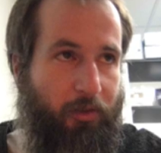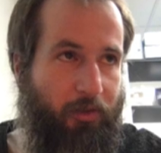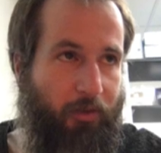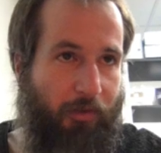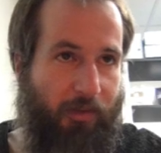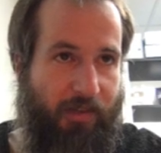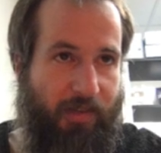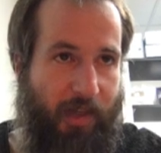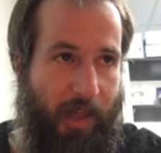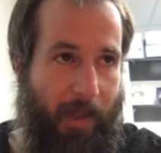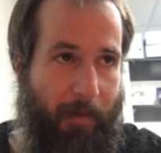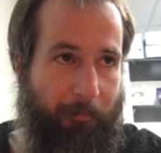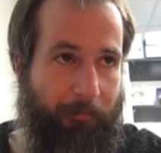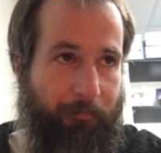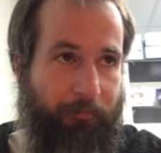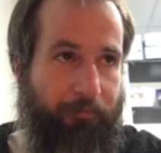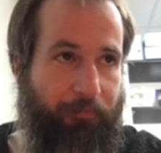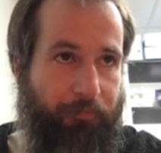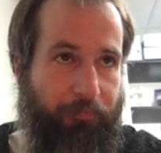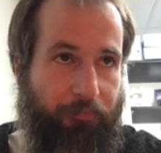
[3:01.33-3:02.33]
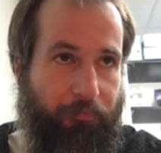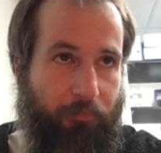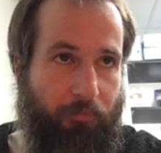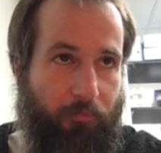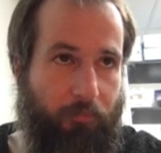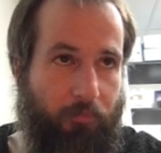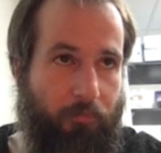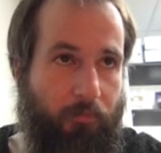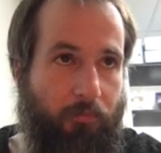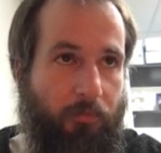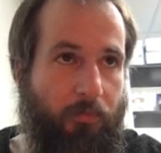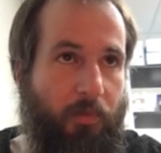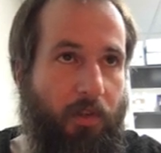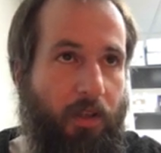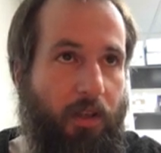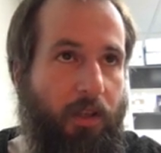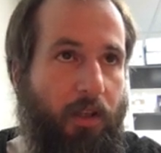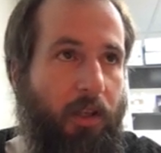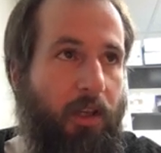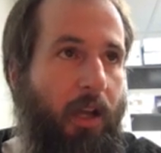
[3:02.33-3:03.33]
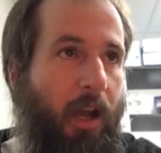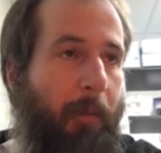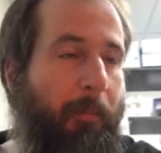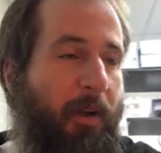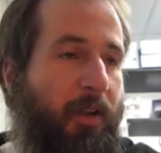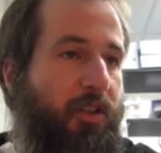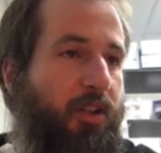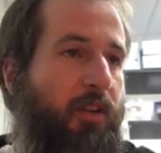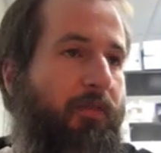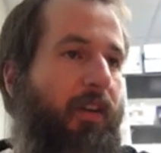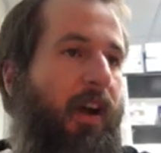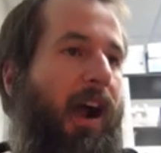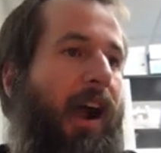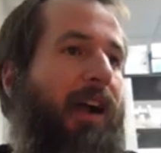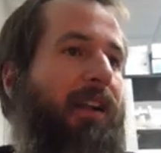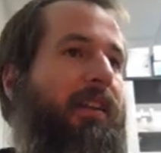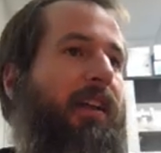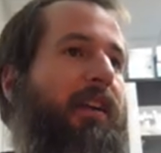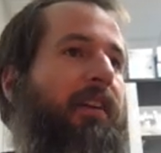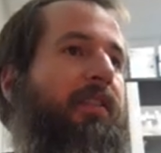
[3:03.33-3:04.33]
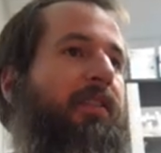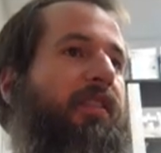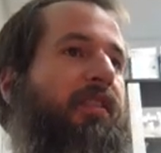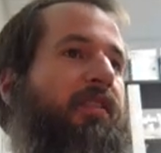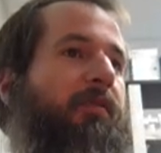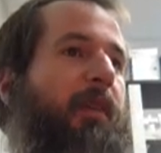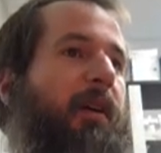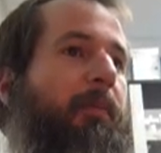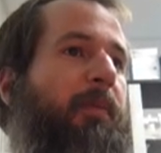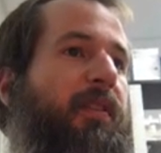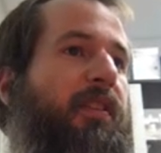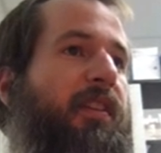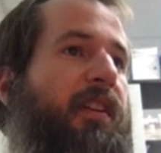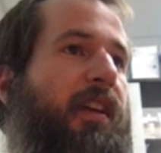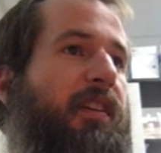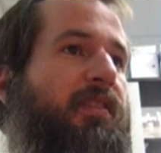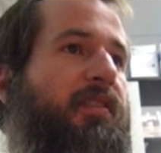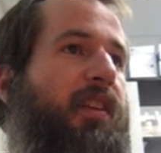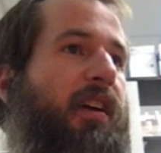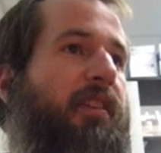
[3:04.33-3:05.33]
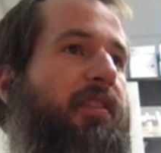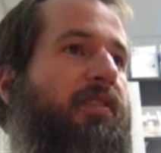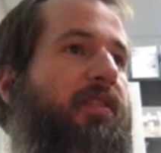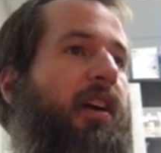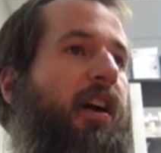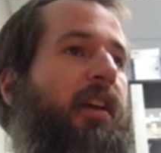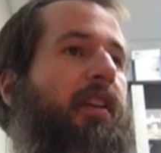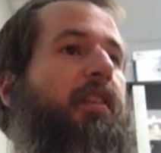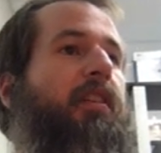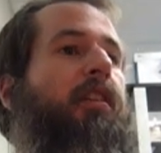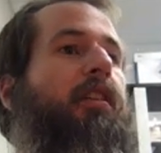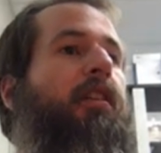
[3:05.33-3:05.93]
do the same. I'm not sure if I highlighted this. It might be in the next slide. It's not.